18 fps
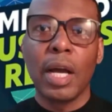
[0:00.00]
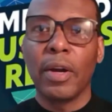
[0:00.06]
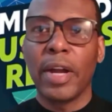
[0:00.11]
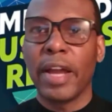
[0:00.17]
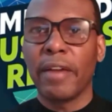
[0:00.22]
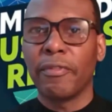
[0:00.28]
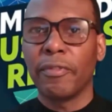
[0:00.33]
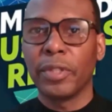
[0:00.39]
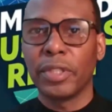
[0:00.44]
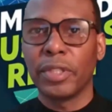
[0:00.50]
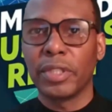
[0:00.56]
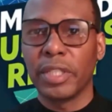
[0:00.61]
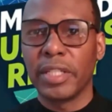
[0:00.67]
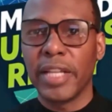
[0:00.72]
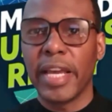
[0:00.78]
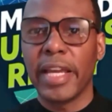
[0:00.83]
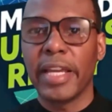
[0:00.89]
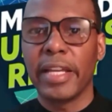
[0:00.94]
Our efforts
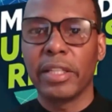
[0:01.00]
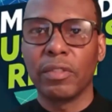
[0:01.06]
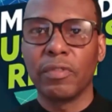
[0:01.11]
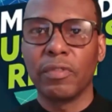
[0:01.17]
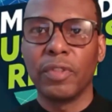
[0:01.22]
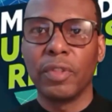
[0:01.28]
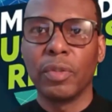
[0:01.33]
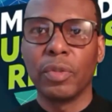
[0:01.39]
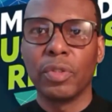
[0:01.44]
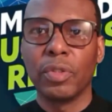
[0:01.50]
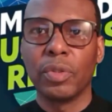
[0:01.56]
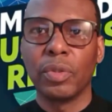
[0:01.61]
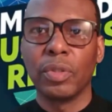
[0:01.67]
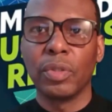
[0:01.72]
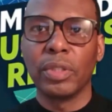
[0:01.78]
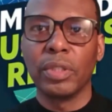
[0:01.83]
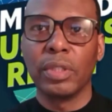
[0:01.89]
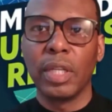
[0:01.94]
today is to focus
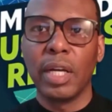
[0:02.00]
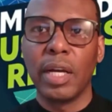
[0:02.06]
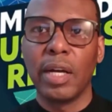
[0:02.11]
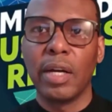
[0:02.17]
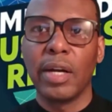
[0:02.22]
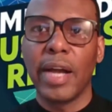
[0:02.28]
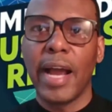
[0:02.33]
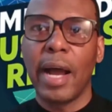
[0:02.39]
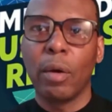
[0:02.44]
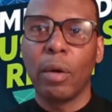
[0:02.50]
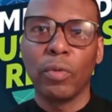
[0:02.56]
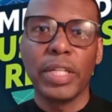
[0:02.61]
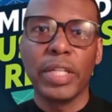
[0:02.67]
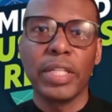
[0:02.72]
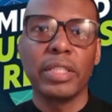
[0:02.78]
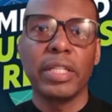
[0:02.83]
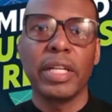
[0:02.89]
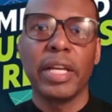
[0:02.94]
on our
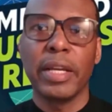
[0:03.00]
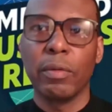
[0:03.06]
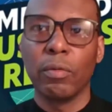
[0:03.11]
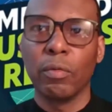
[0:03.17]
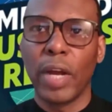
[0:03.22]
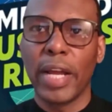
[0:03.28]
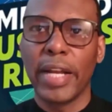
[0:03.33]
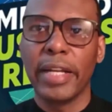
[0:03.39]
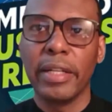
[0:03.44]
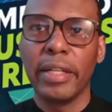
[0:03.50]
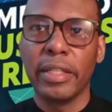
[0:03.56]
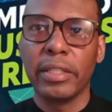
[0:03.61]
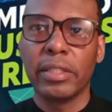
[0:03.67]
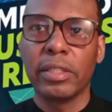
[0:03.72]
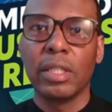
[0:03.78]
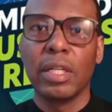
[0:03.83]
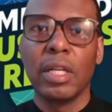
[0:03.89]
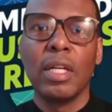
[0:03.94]
outreach and
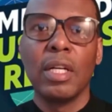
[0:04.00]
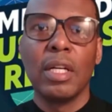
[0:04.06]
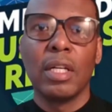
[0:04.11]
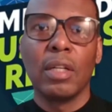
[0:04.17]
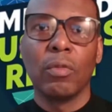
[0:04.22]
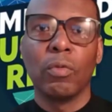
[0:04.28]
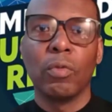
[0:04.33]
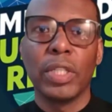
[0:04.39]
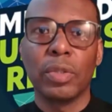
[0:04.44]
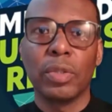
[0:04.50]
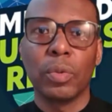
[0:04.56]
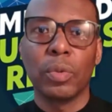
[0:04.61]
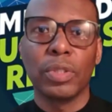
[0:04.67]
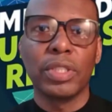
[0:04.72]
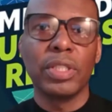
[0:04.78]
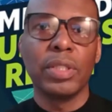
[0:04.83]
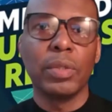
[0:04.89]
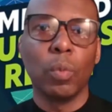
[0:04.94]
readiness
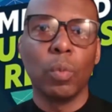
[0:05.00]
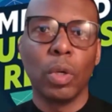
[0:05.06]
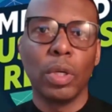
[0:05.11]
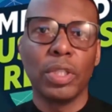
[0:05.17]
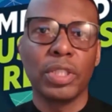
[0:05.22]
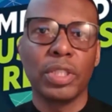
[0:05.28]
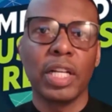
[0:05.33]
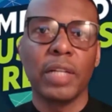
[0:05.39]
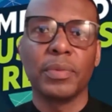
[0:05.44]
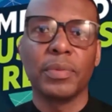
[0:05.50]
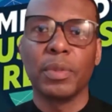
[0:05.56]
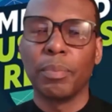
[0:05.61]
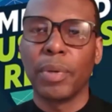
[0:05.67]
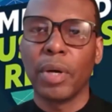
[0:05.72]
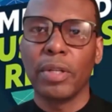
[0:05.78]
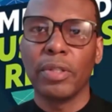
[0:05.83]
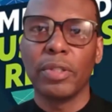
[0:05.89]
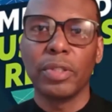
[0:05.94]
resources and workshops and
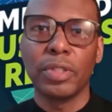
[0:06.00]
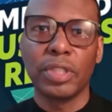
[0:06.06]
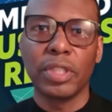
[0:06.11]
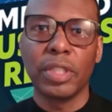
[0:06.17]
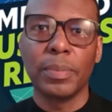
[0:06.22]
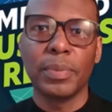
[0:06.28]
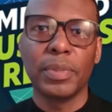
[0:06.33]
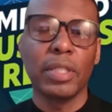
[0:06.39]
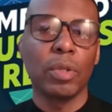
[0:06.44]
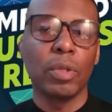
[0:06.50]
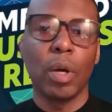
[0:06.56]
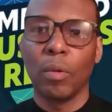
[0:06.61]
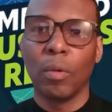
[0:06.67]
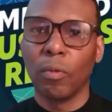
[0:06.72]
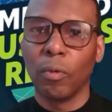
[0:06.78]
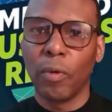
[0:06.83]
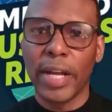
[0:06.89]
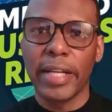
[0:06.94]
partnerships that's
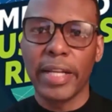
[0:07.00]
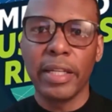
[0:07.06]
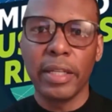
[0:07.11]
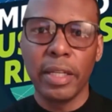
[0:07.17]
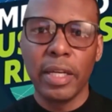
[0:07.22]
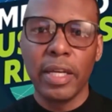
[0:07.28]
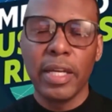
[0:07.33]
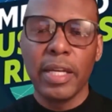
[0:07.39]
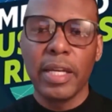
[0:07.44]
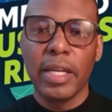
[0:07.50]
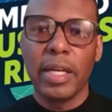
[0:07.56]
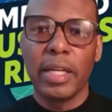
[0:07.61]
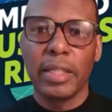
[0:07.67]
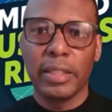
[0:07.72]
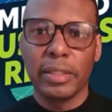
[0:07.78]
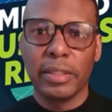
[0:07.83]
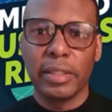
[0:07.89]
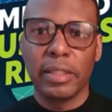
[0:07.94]
already
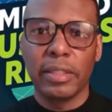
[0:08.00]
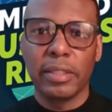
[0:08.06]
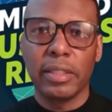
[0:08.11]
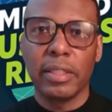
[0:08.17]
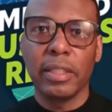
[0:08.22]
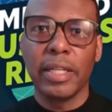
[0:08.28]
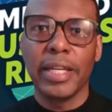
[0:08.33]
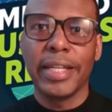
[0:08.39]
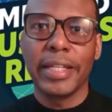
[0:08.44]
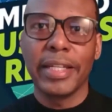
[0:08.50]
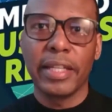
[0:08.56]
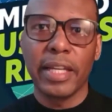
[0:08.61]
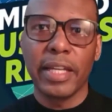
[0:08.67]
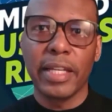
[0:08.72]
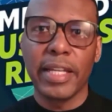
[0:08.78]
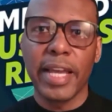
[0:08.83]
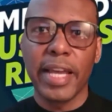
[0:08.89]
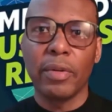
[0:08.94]
existing in
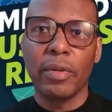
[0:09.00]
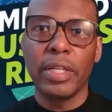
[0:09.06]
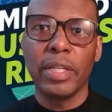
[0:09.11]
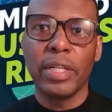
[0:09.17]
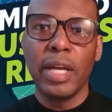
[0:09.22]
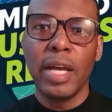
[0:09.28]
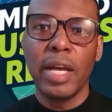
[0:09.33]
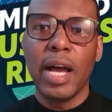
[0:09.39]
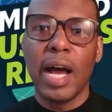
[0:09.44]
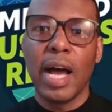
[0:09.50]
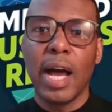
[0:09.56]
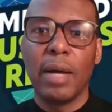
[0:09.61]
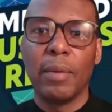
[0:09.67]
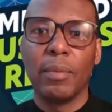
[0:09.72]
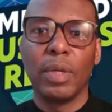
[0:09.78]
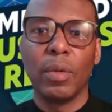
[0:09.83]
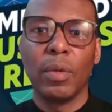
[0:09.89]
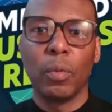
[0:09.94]
King County.
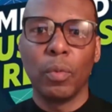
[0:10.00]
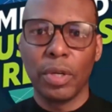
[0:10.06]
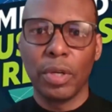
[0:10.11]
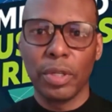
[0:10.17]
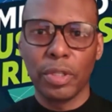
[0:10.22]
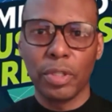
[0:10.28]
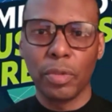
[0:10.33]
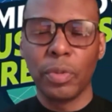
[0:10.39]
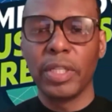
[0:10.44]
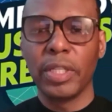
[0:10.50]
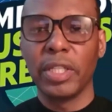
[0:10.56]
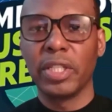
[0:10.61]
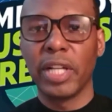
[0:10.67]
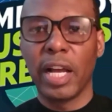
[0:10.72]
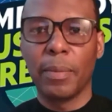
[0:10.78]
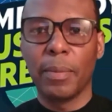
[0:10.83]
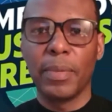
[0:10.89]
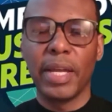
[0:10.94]
And we're doing a
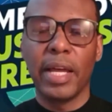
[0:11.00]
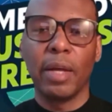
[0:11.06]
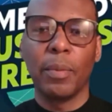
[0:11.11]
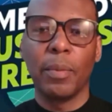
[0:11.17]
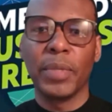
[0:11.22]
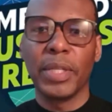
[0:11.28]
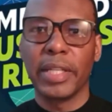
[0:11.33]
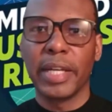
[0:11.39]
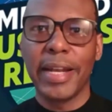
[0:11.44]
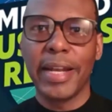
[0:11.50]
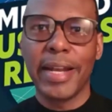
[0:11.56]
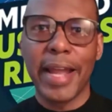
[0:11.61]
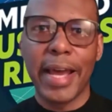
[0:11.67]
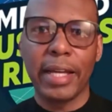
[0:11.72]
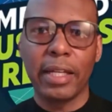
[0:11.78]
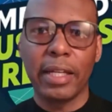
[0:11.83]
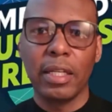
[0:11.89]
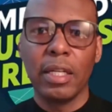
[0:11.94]
job of helping
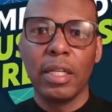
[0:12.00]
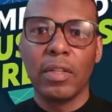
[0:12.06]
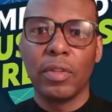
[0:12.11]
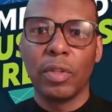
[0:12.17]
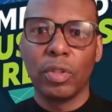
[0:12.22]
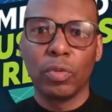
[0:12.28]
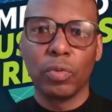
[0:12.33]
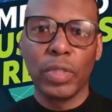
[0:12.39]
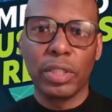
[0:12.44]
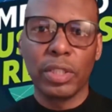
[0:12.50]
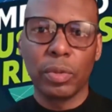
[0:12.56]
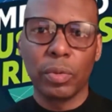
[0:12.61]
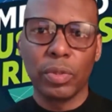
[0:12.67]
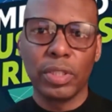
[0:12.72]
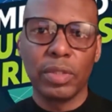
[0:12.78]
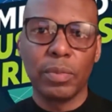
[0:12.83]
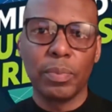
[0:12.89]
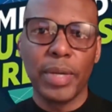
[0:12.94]
connect those
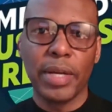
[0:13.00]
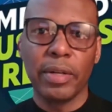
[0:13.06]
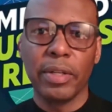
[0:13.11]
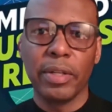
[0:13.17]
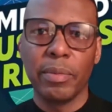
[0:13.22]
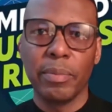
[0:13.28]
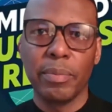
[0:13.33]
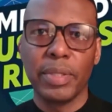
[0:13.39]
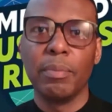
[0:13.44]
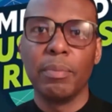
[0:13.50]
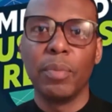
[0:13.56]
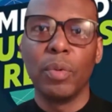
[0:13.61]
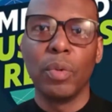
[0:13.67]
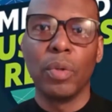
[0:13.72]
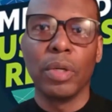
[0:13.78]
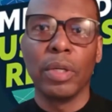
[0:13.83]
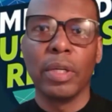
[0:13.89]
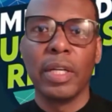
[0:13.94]
resources better and be
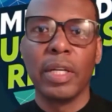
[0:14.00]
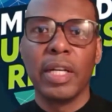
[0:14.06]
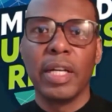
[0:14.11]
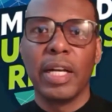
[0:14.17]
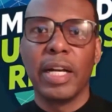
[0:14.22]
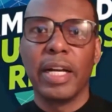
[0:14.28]
more